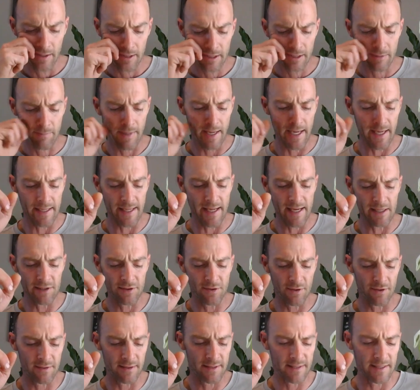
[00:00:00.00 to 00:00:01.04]
The man
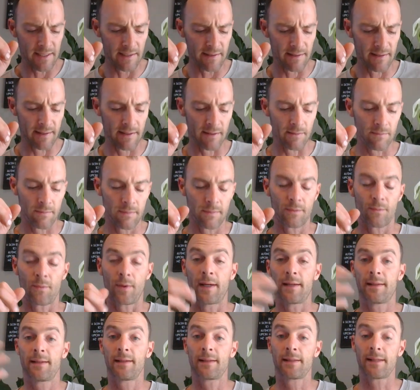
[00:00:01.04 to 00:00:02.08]
answered and said to them,
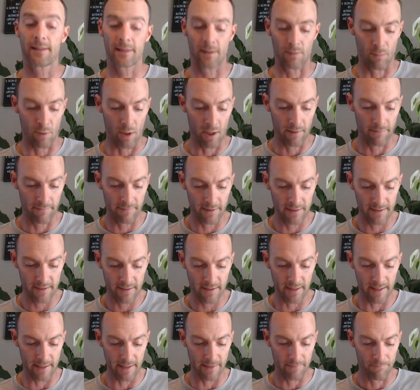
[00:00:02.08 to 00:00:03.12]
Why, this is a marvelous
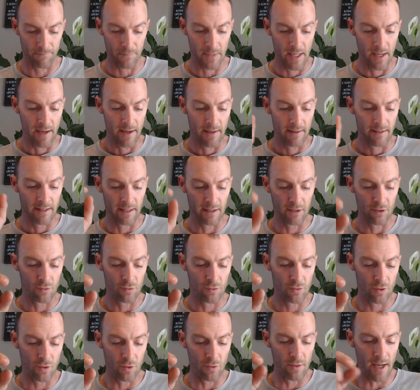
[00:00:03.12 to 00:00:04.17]
thing, that you
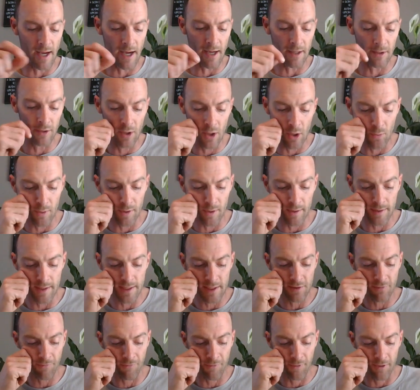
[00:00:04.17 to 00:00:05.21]
do not know where he
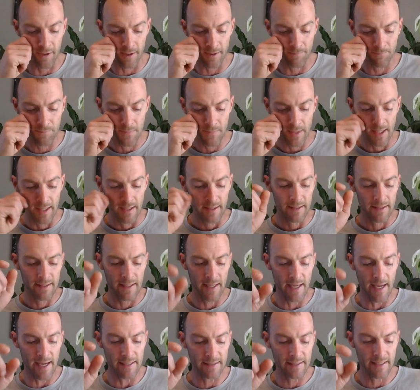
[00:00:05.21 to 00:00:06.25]
is from,
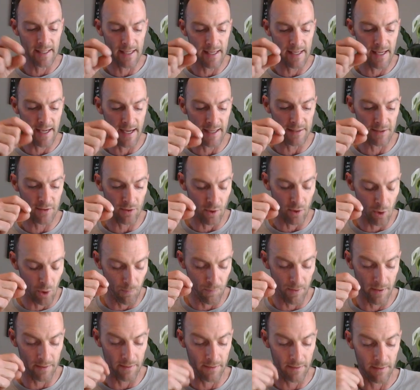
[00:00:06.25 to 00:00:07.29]
yet he has
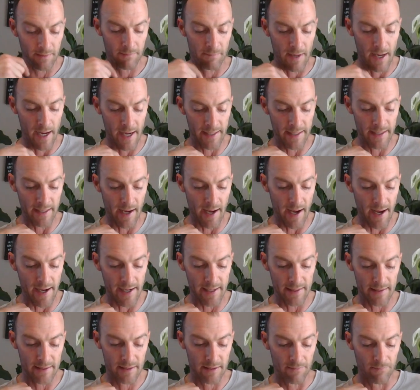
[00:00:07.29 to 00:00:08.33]
opened my
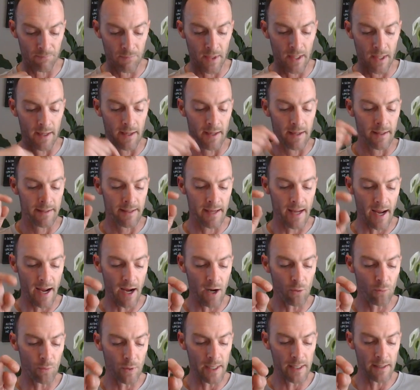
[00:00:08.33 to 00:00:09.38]
eyes.
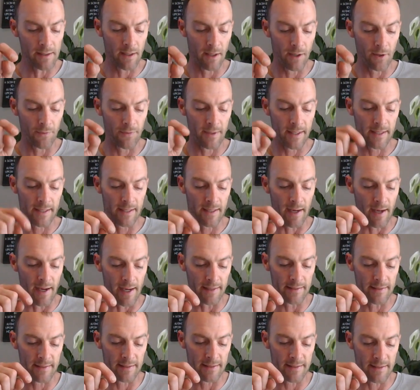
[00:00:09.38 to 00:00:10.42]
Now we know that
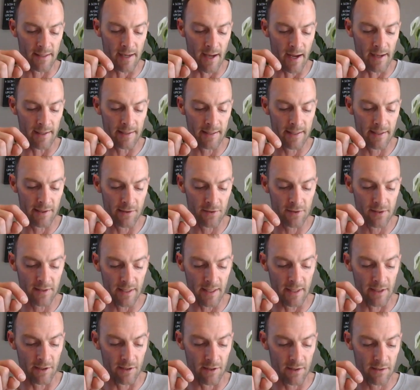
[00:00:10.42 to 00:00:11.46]
God does not hear
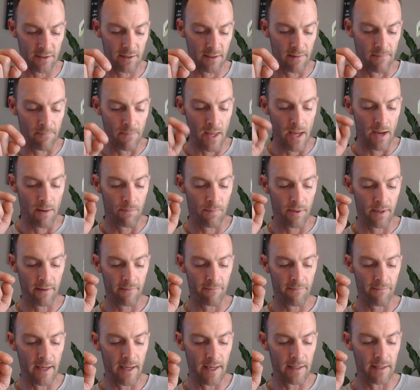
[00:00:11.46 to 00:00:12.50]
sinners, but
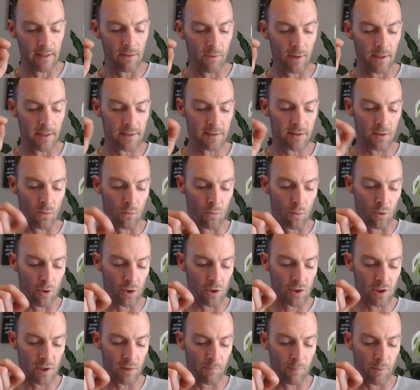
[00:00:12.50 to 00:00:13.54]
anyone is a
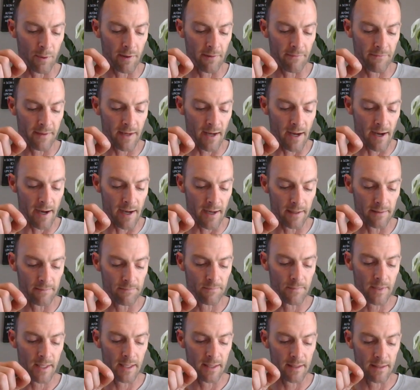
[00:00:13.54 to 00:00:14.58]
worshiper of God
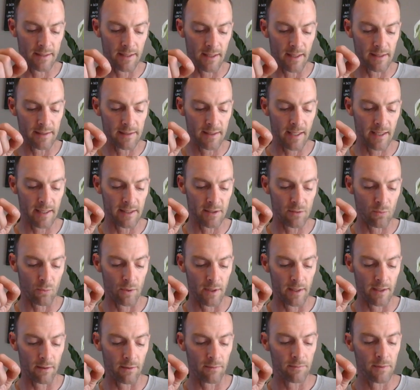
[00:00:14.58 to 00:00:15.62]
and does his
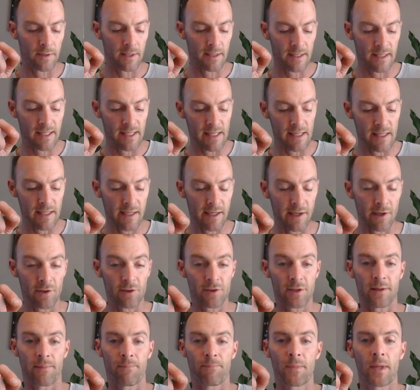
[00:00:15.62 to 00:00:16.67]
will, he
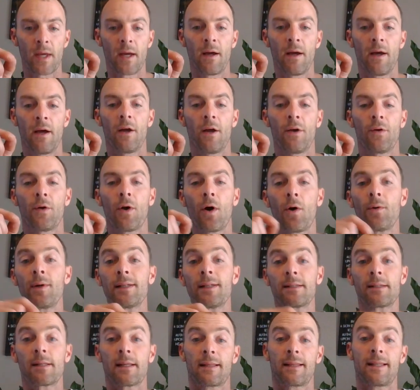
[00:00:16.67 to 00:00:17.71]
hears him.
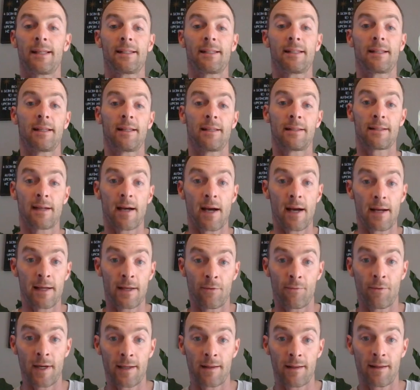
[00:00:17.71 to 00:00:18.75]
Notice that this is not
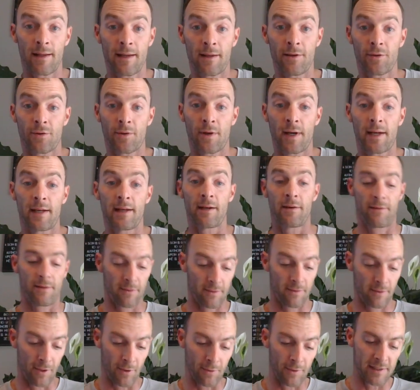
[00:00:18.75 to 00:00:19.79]
in red letters right here.
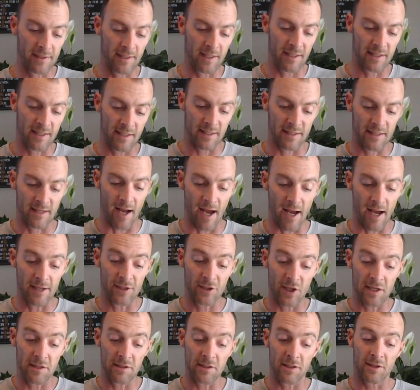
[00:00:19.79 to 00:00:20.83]
Notice this is not
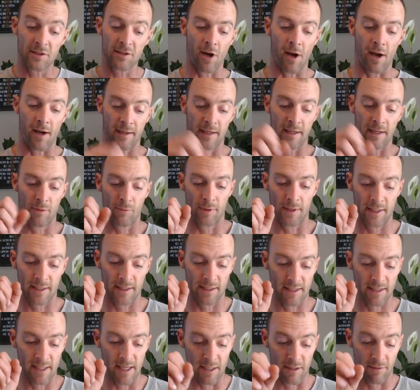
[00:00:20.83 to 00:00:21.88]
Jesus talking when
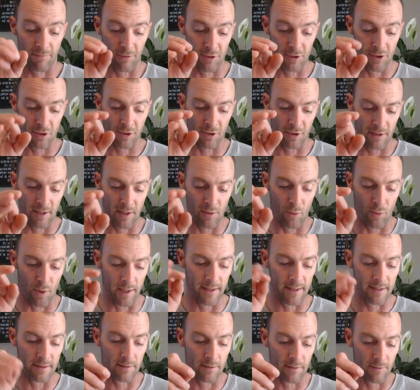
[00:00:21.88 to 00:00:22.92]
it says, verse
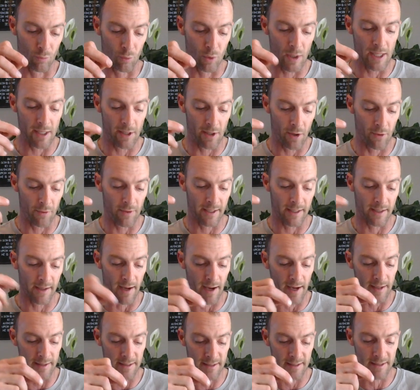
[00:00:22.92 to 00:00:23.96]
31, we know that
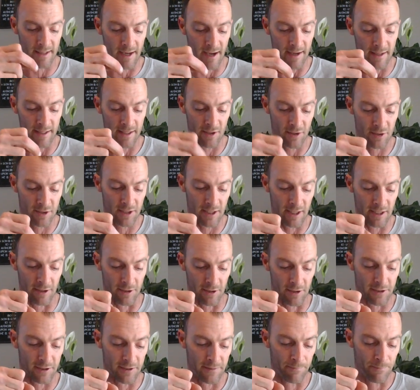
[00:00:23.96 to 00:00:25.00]
God does not hear
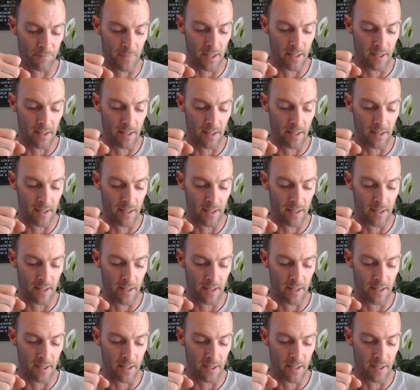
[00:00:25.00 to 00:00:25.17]
sinners.